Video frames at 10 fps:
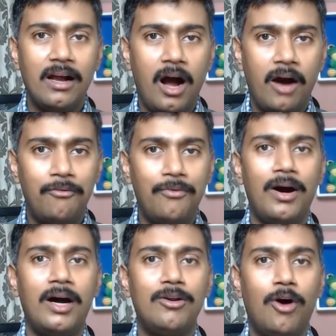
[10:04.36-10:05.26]
a
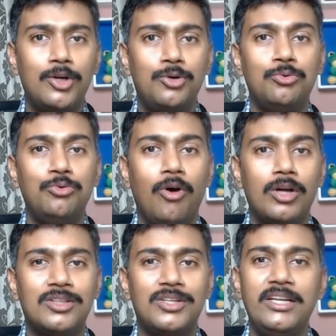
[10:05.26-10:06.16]
one or two
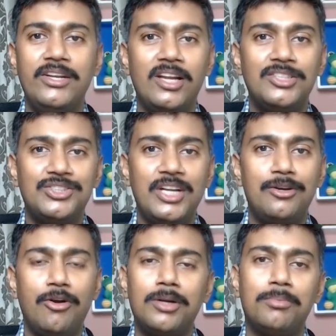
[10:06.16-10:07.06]
or three real
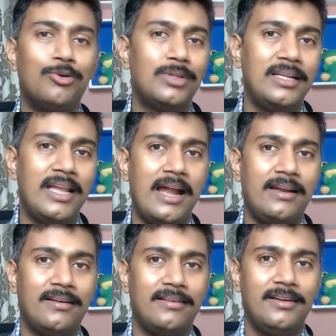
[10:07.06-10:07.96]
estate, not more than
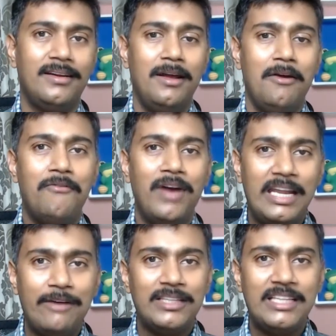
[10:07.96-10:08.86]
that.
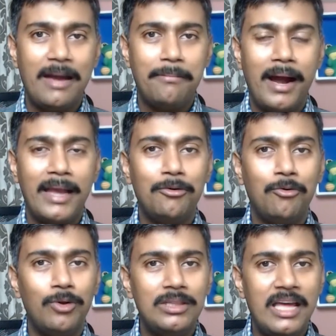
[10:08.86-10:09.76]
Whenever they are buying
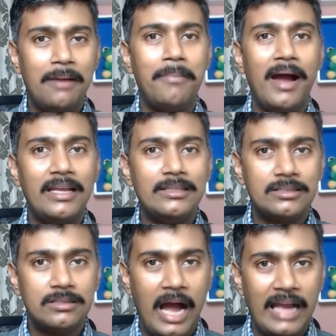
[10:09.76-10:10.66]
gold, they are buying
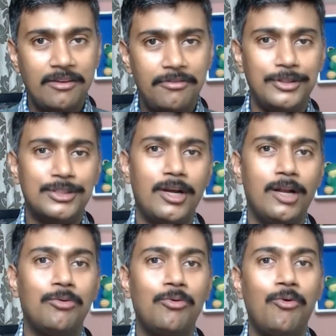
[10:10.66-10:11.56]
either
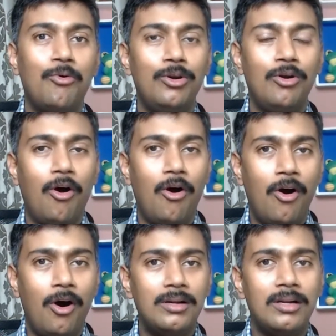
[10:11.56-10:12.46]
physical gold
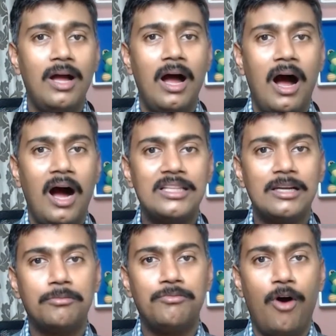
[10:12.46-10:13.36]
or
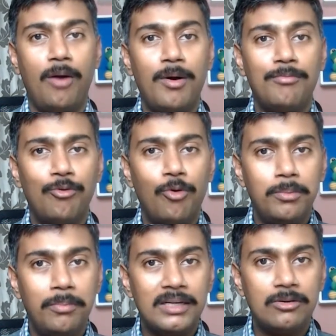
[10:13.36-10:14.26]
other form of
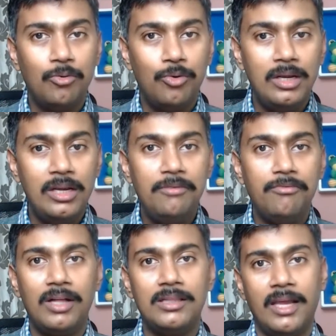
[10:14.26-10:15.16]
gold, but only
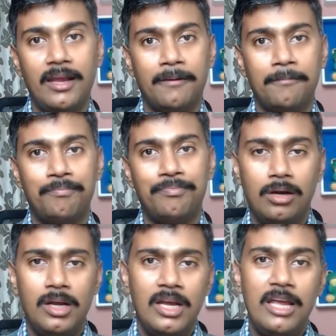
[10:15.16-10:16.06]
one thing.
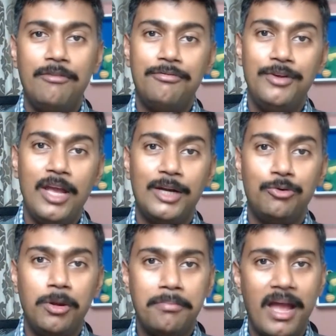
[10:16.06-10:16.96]
If we are
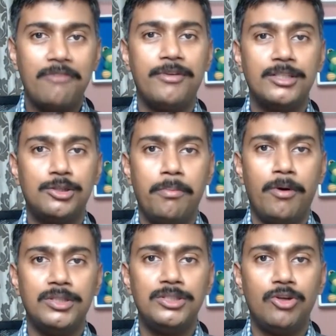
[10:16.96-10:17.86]
doing bank fixed
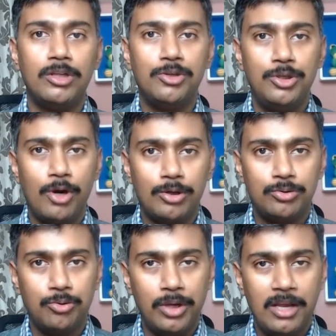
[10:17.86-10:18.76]
deposits also, you are
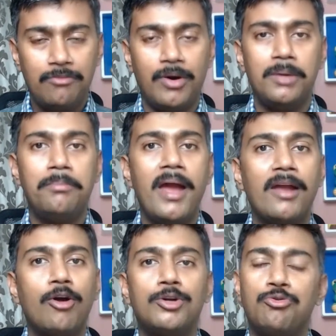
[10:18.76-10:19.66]
doing in one
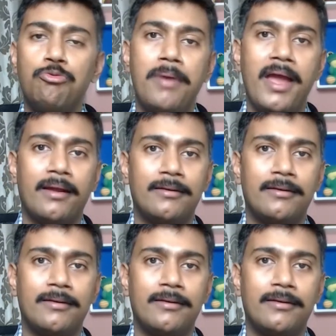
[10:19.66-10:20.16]
bank or two bank.